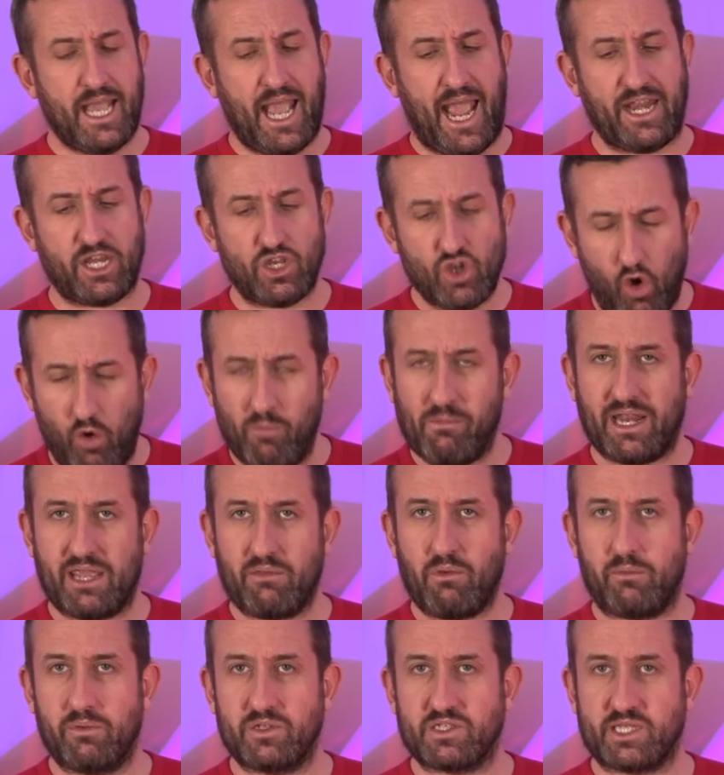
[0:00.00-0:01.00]
And normally
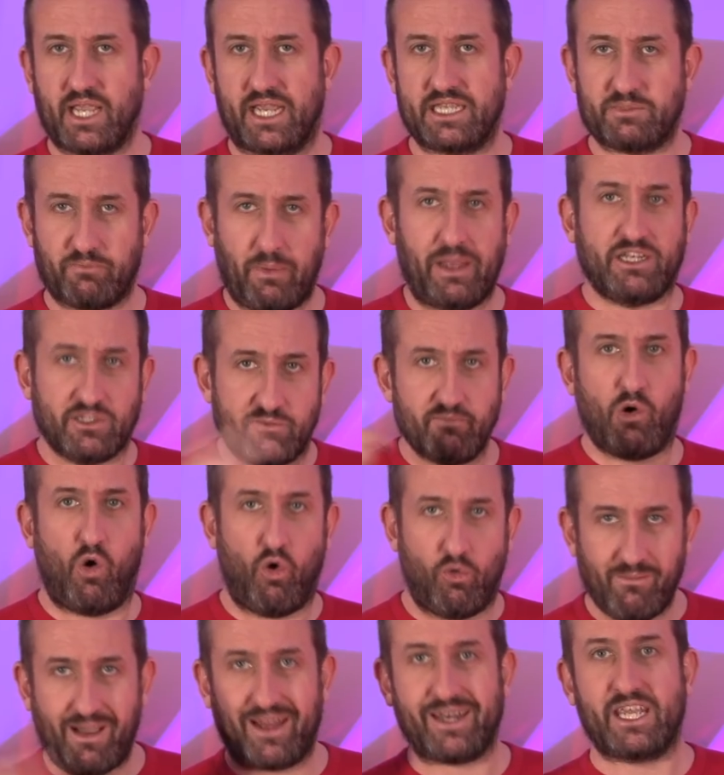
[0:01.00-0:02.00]
we would say spend
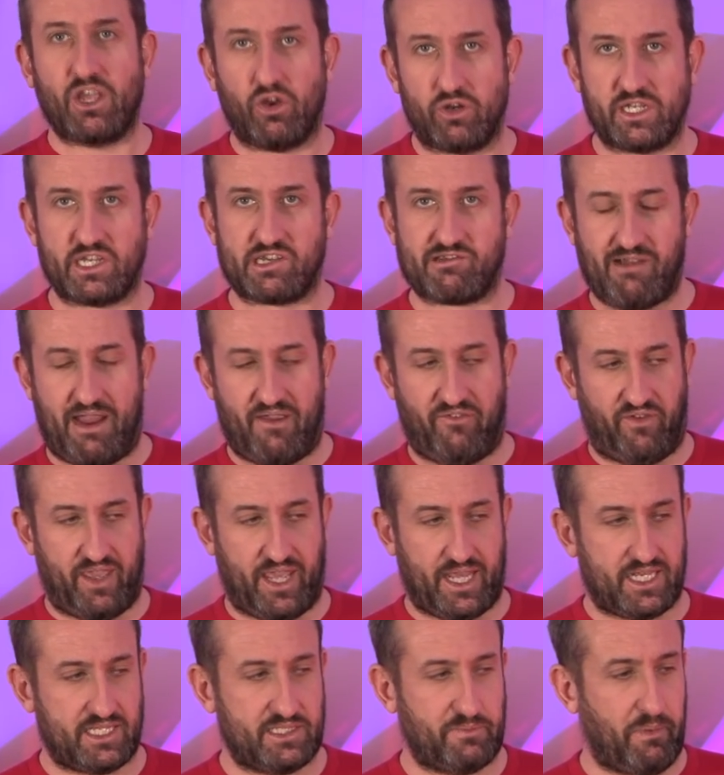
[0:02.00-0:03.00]
more money on your
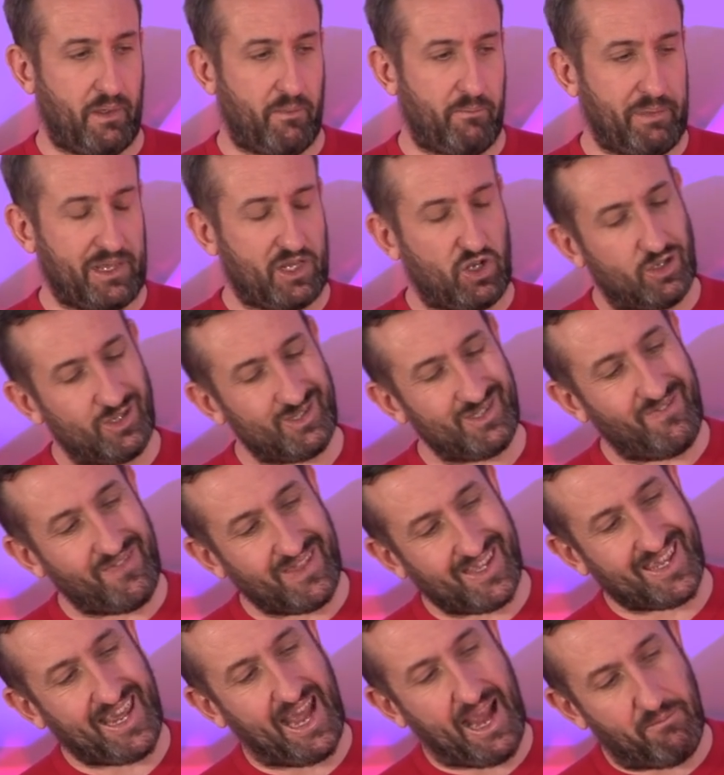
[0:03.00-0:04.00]
graphics, but because of
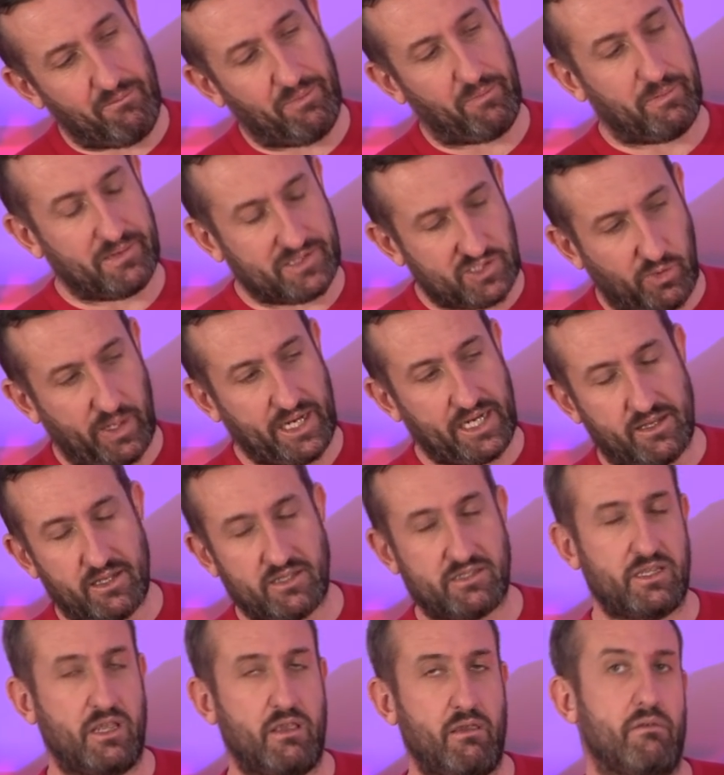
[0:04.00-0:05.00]
the gap between the
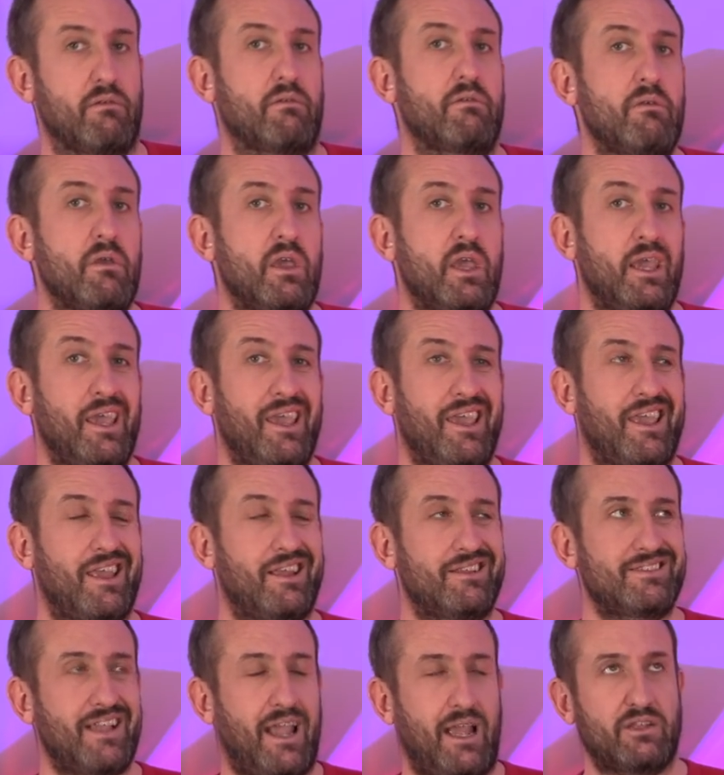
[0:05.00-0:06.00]
two,
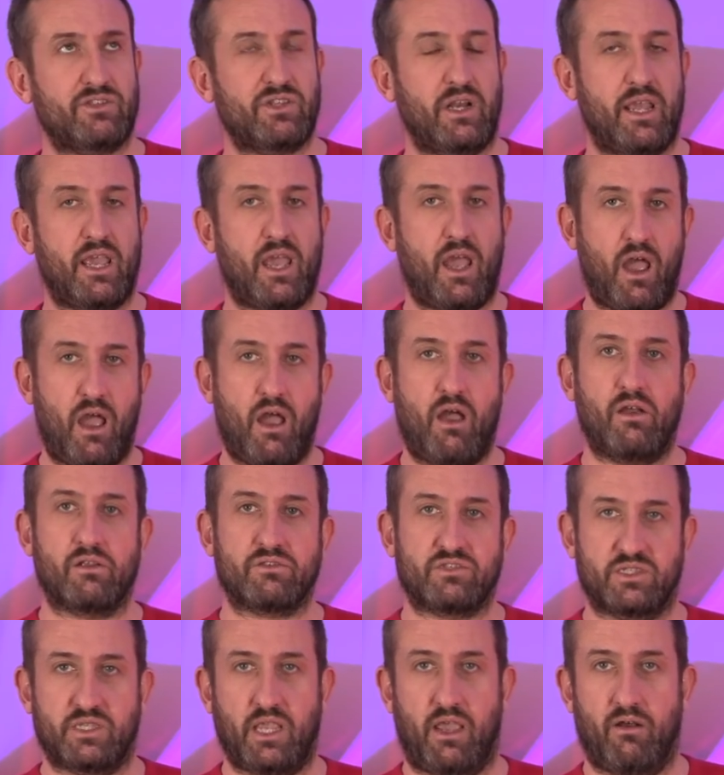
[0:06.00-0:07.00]
it's actually a
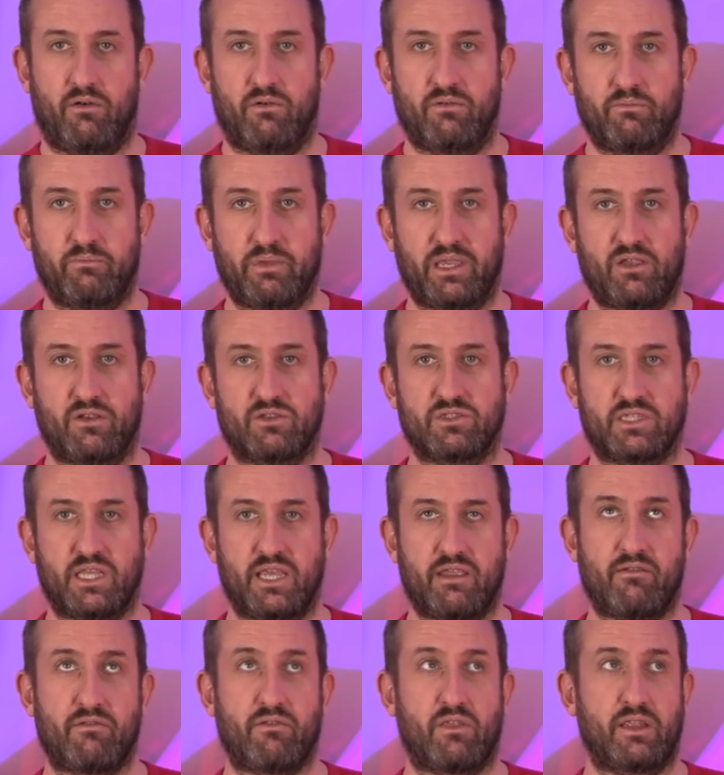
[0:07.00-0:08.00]
hard sell, because
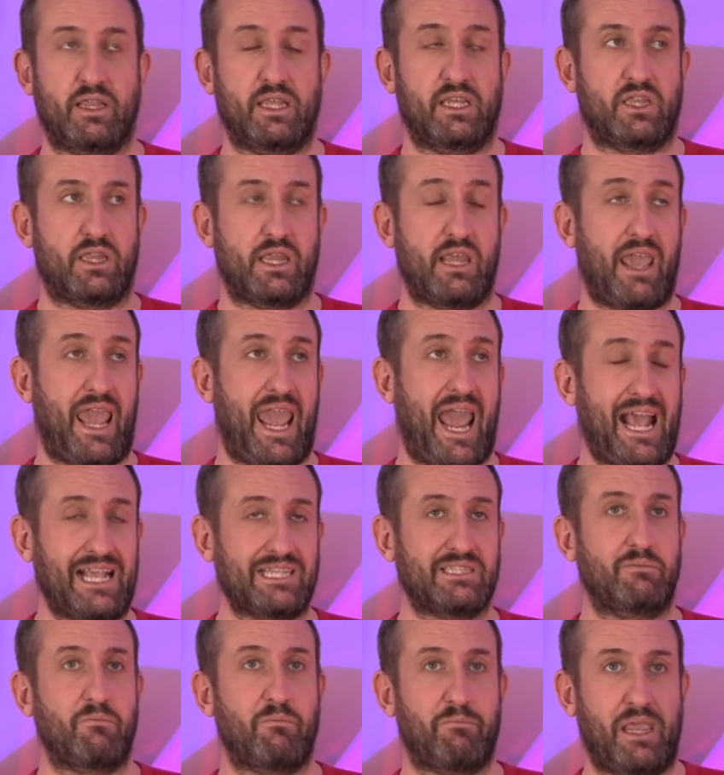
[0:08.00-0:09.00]
there
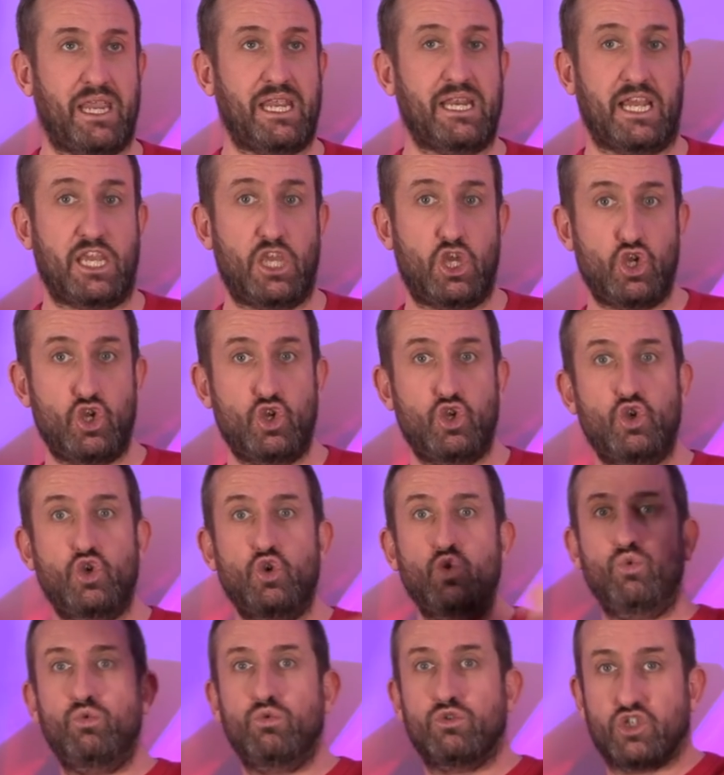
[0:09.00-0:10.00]
hasn't been a
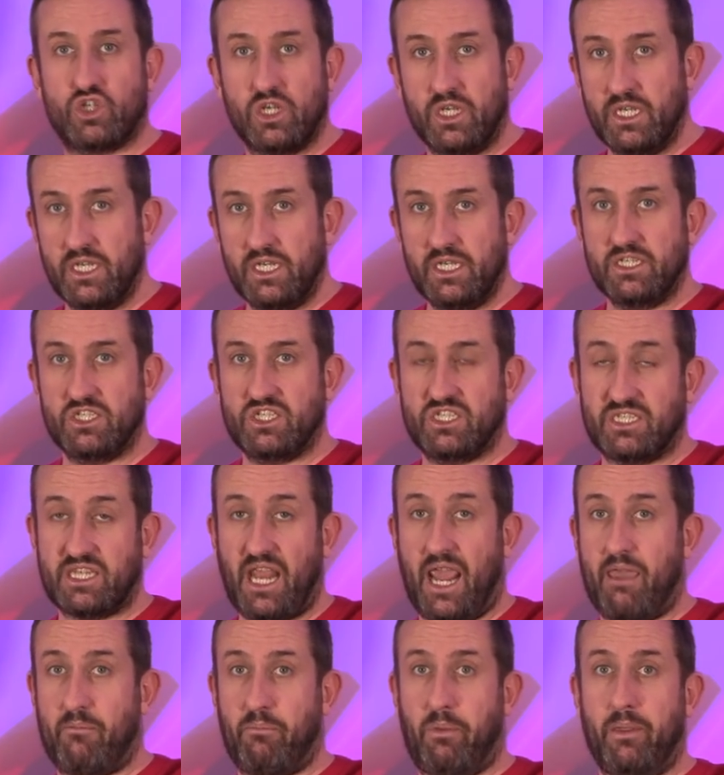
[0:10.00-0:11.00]
huge
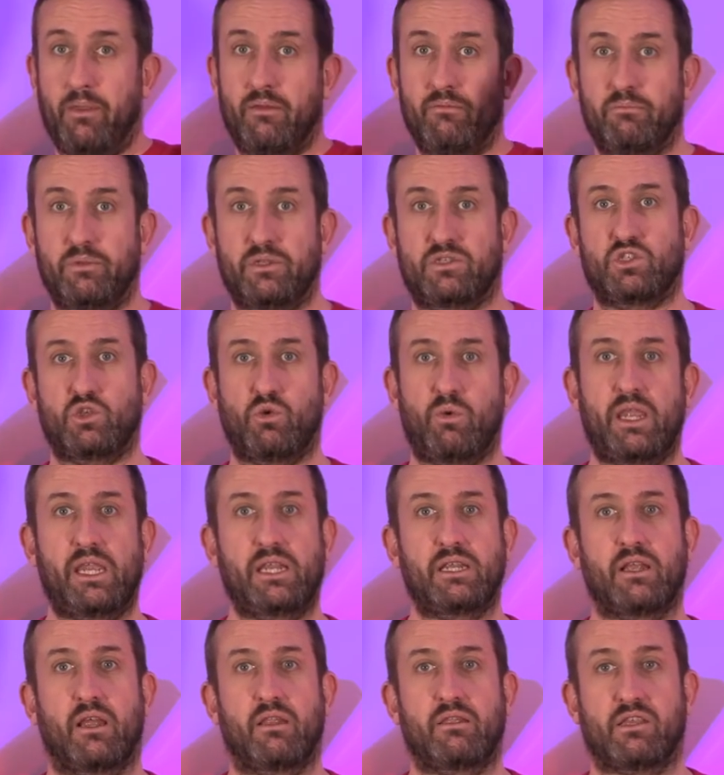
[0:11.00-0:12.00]
step
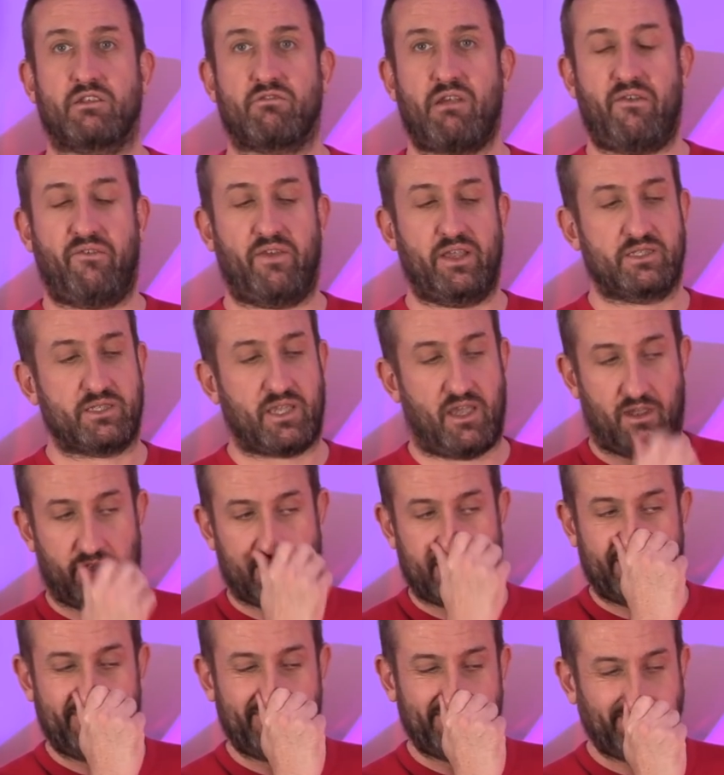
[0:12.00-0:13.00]
between the graphics
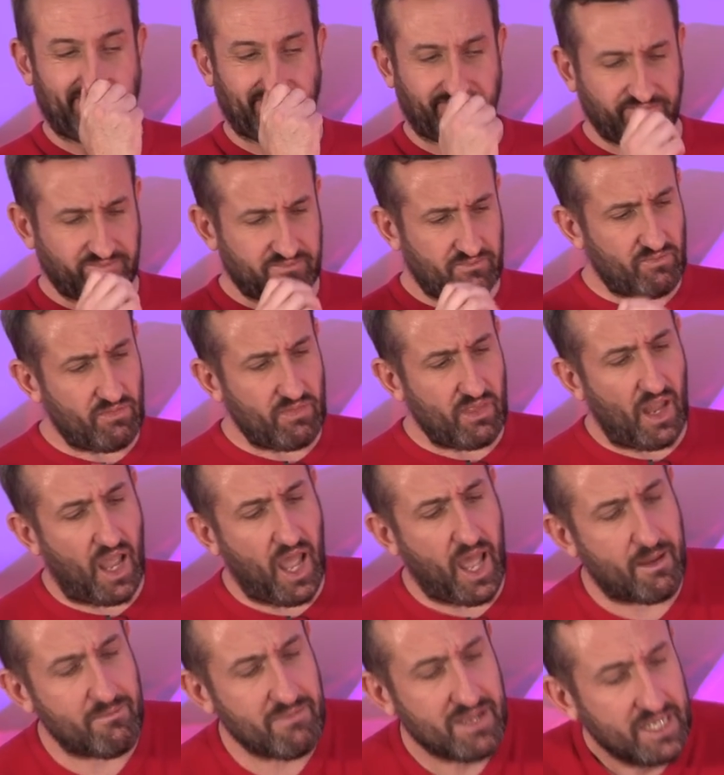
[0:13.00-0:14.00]
cards.
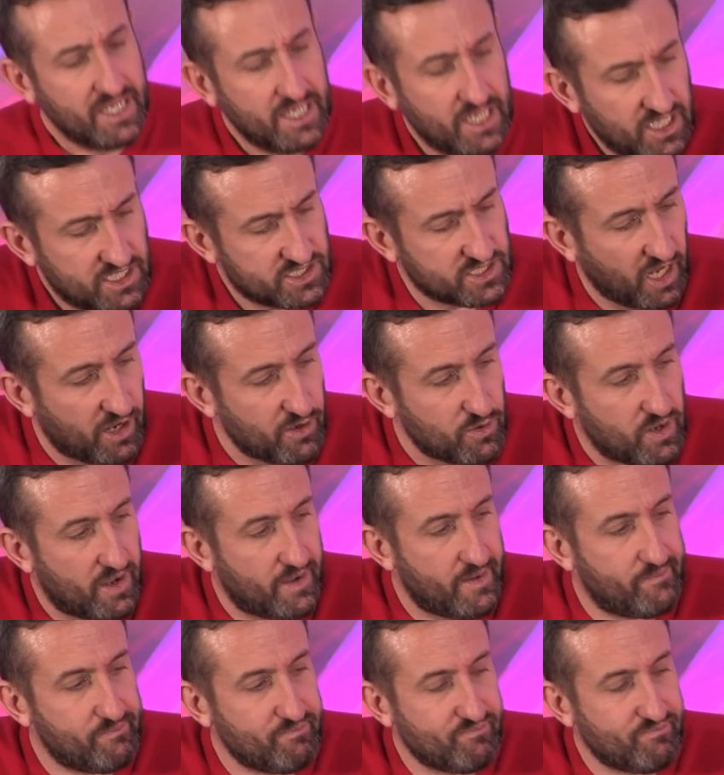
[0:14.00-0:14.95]
So